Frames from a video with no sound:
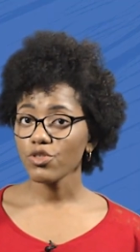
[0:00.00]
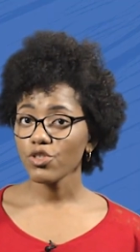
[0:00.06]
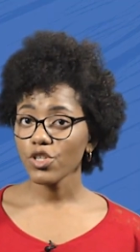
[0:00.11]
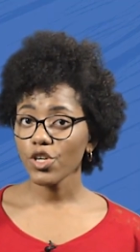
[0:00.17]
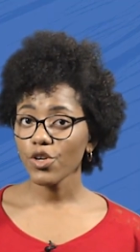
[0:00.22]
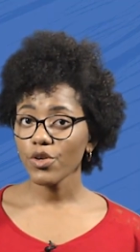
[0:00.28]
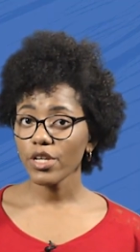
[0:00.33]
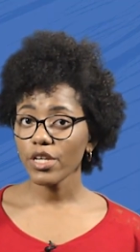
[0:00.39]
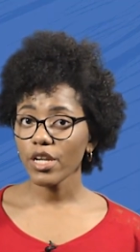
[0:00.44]

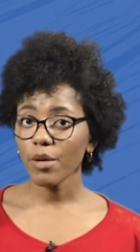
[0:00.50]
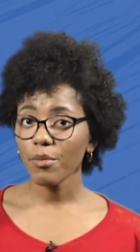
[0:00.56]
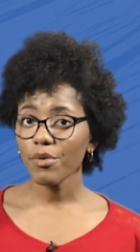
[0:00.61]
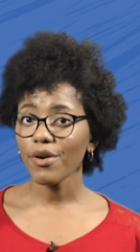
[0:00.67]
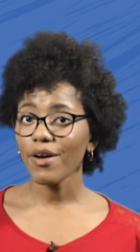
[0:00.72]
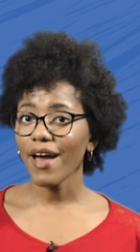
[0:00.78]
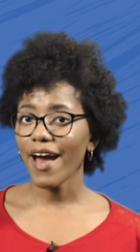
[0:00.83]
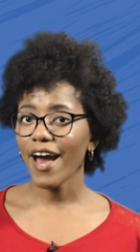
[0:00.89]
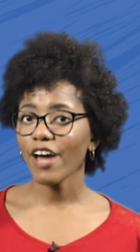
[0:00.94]
security
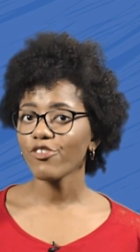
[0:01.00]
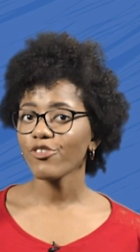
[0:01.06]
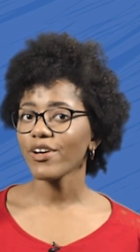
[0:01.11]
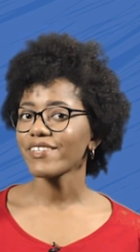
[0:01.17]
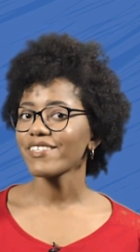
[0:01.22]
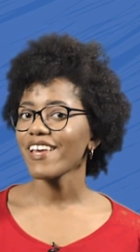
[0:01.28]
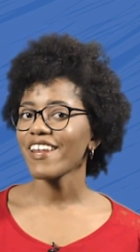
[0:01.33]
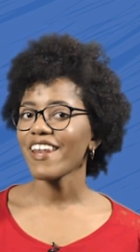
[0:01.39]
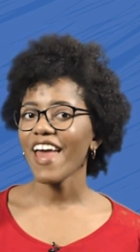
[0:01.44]
number,
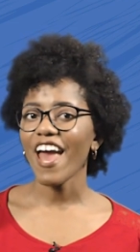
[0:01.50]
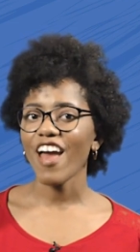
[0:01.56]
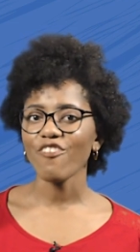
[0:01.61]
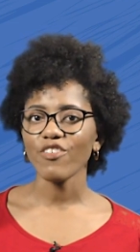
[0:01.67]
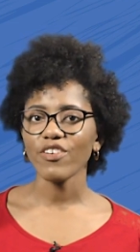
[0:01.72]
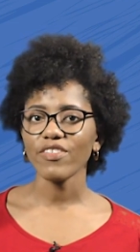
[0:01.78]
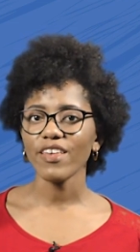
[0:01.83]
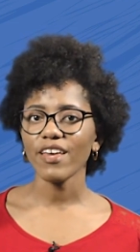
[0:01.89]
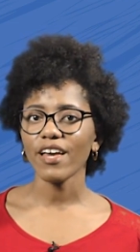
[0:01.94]
address, and
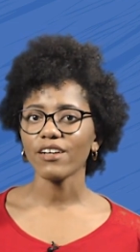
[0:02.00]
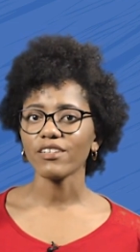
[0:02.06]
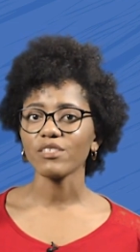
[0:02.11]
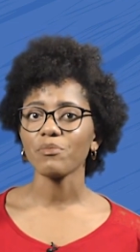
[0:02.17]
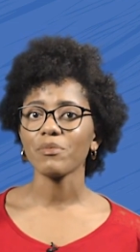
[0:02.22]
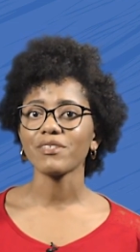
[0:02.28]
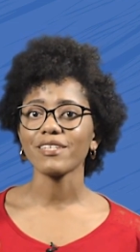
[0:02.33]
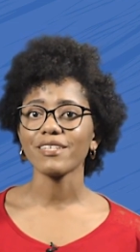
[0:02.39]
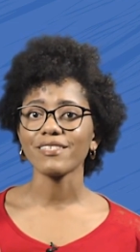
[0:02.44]
everything
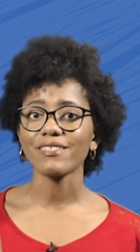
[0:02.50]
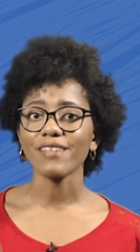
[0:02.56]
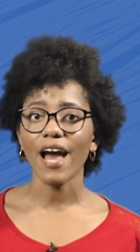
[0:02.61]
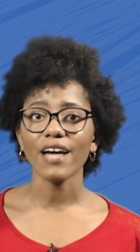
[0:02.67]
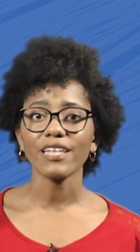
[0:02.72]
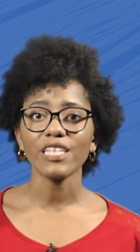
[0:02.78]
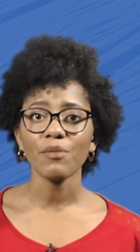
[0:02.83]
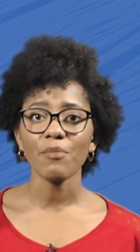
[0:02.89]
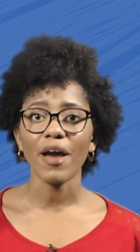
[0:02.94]
else must
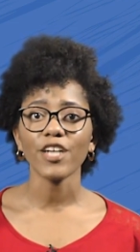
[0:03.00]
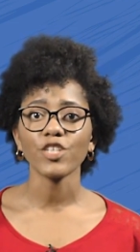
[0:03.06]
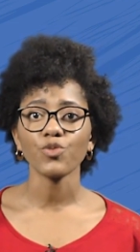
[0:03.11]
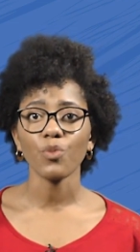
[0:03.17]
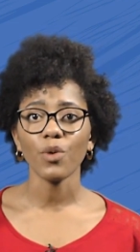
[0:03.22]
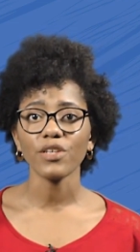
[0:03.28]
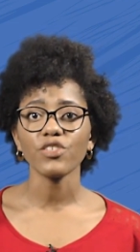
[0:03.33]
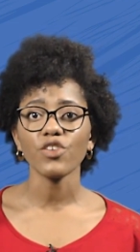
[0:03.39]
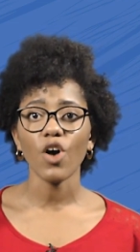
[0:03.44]
exactly
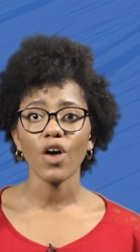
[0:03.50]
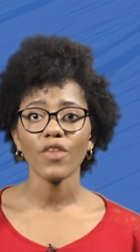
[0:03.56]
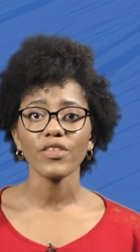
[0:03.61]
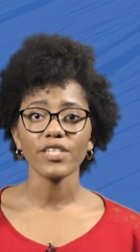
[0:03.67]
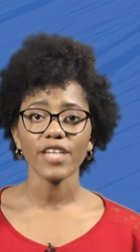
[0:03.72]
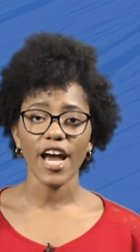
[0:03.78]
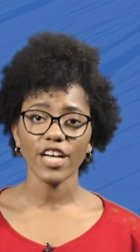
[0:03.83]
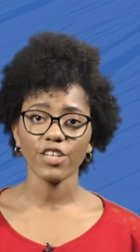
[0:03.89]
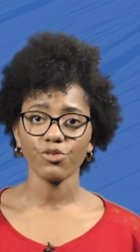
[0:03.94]
match what's on
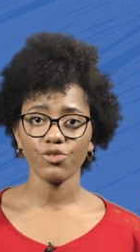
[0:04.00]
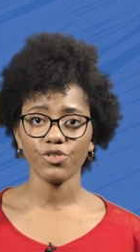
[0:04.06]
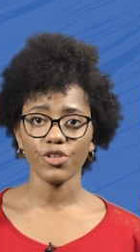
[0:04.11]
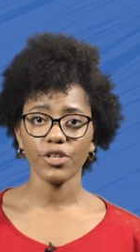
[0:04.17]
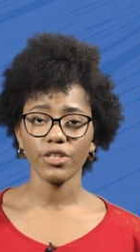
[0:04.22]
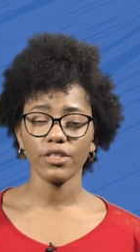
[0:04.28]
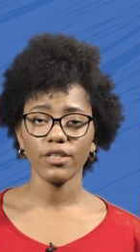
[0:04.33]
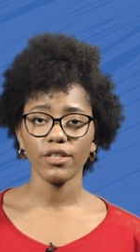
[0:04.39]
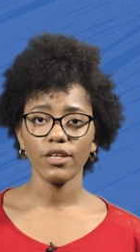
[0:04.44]
the tax return.